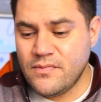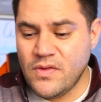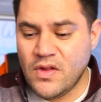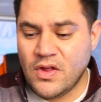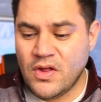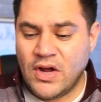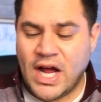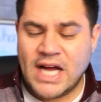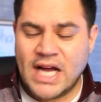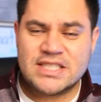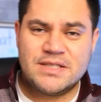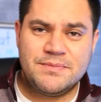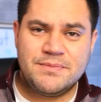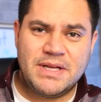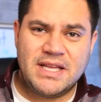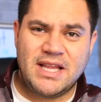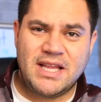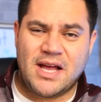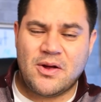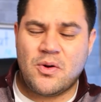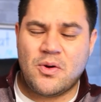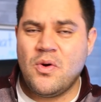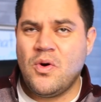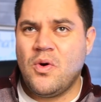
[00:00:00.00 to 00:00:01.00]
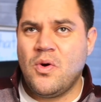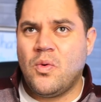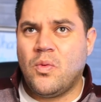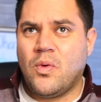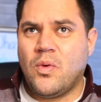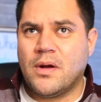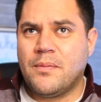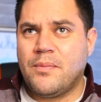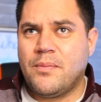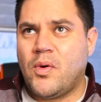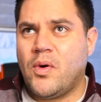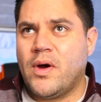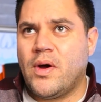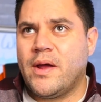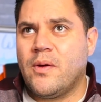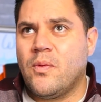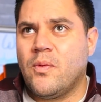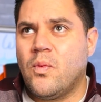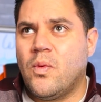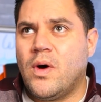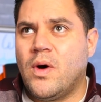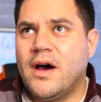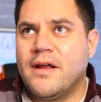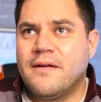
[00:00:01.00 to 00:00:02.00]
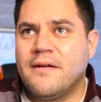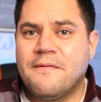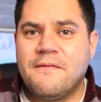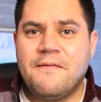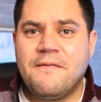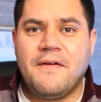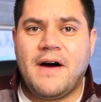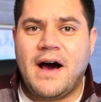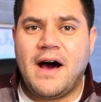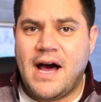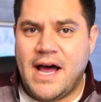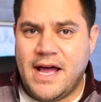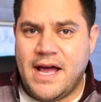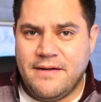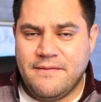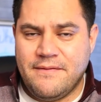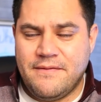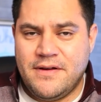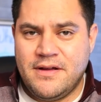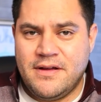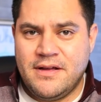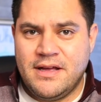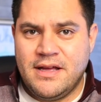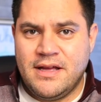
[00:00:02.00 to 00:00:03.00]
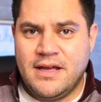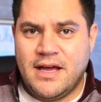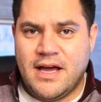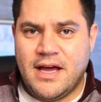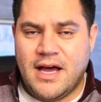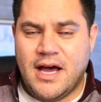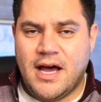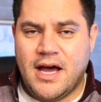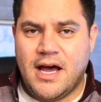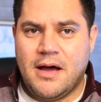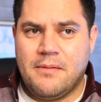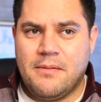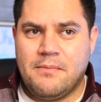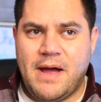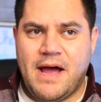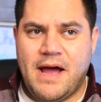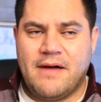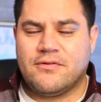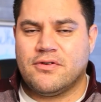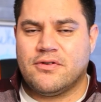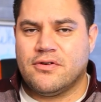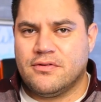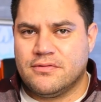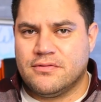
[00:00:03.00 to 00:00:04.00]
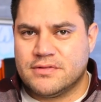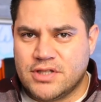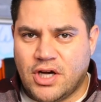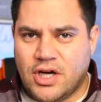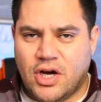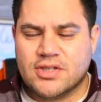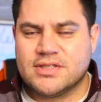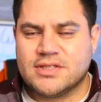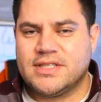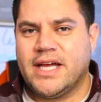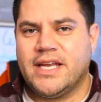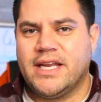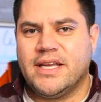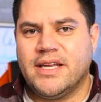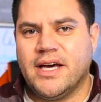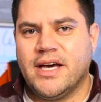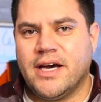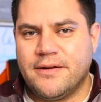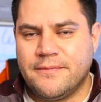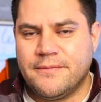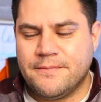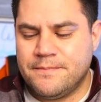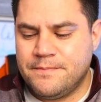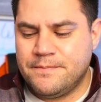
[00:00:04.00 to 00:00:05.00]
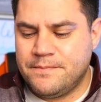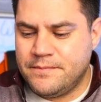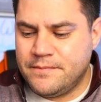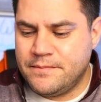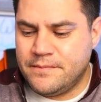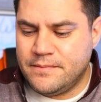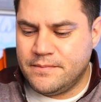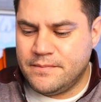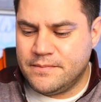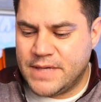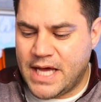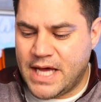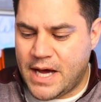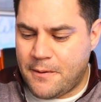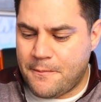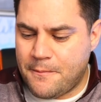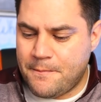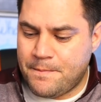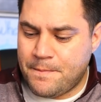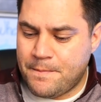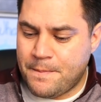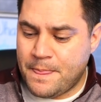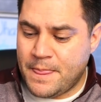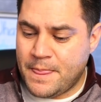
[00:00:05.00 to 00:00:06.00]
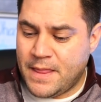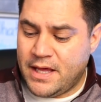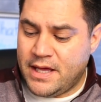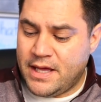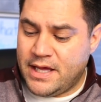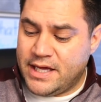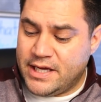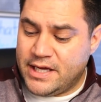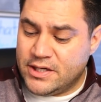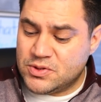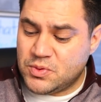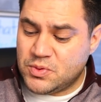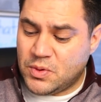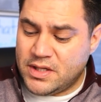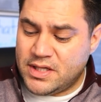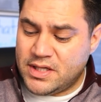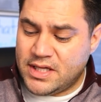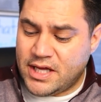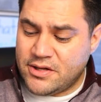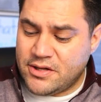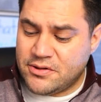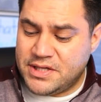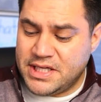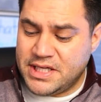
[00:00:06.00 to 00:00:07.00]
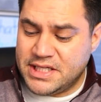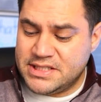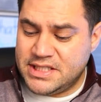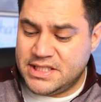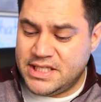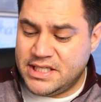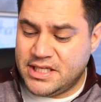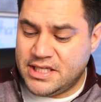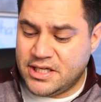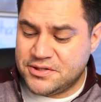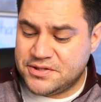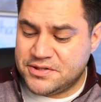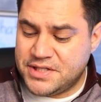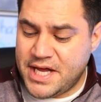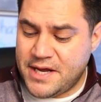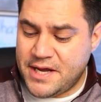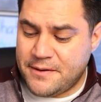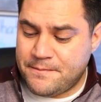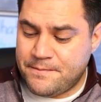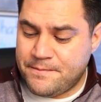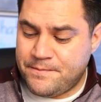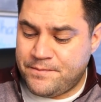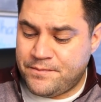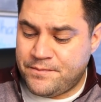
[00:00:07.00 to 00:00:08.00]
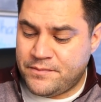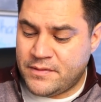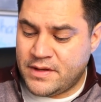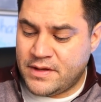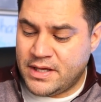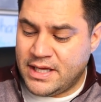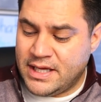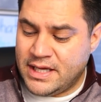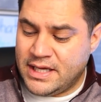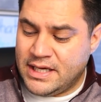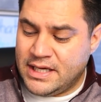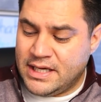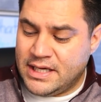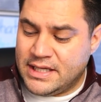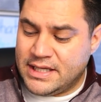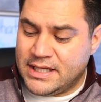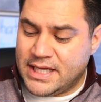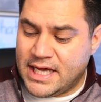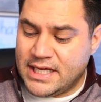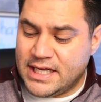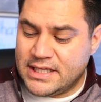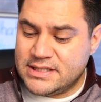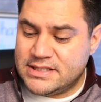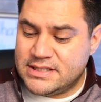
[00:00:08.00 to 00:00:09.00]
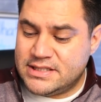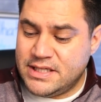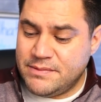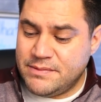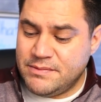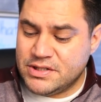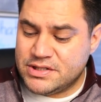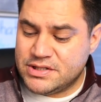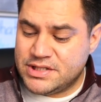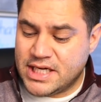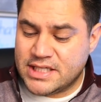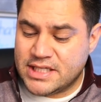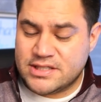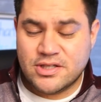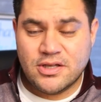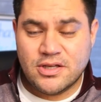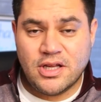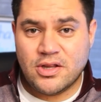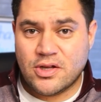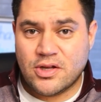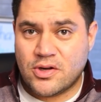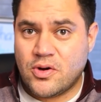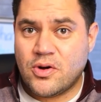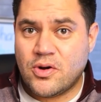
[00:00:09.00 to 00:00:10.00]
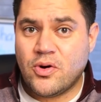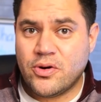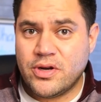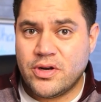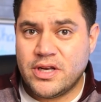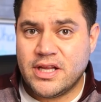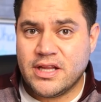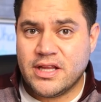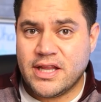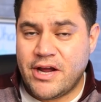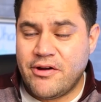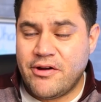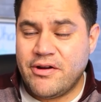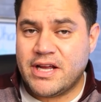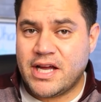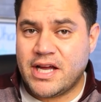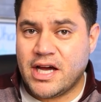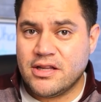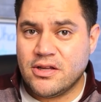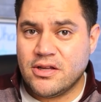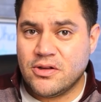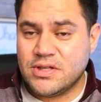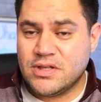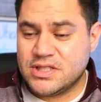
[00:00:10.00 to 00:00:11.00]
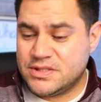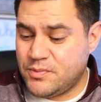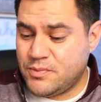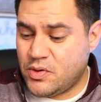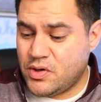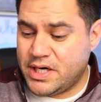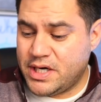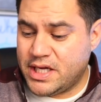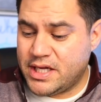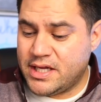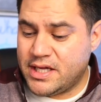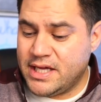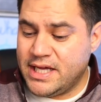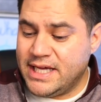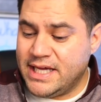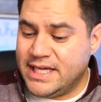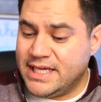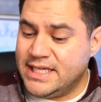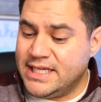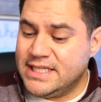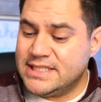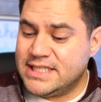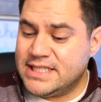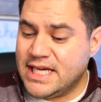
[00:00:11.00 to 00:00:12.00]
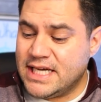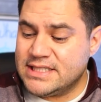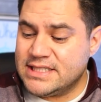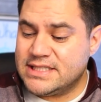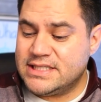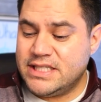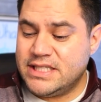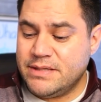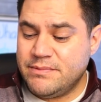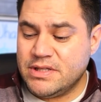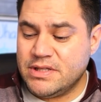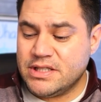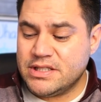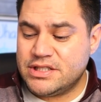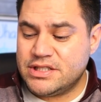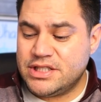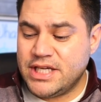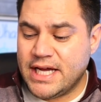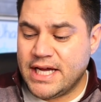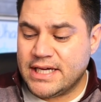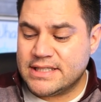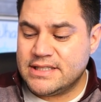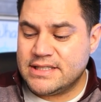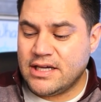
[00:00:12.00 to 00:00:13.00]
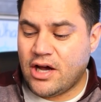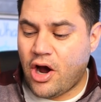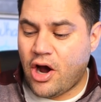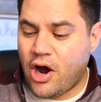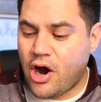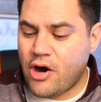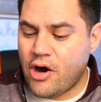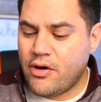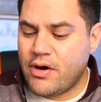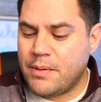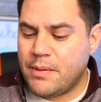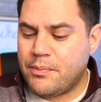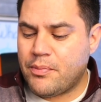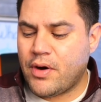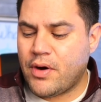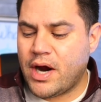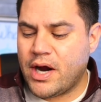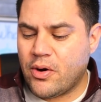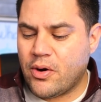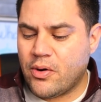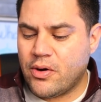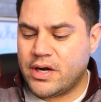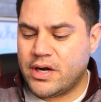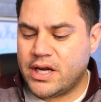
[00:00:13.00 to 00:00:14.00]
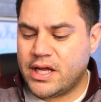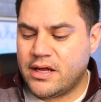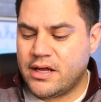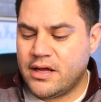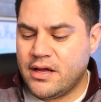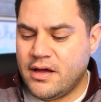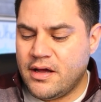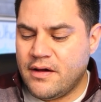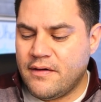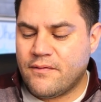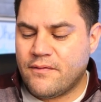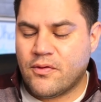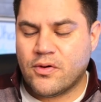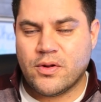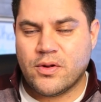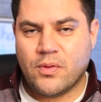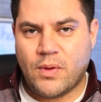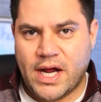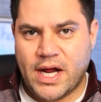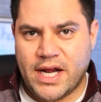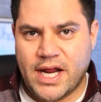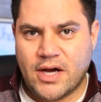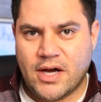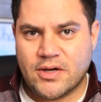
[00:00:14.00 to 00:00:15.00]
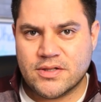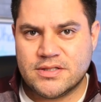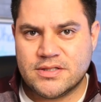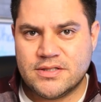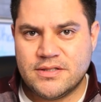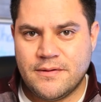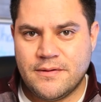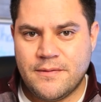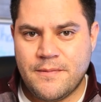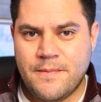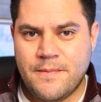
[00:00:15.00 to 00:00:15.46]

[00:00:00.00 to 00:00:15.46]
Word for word: It'll actually be like 1.15 um, after it's all said and done. Now, here's one of the other things you need to understand that stimulus checks, according to Larry Kudlow this morning, he says stimulus checks are a priority for the White House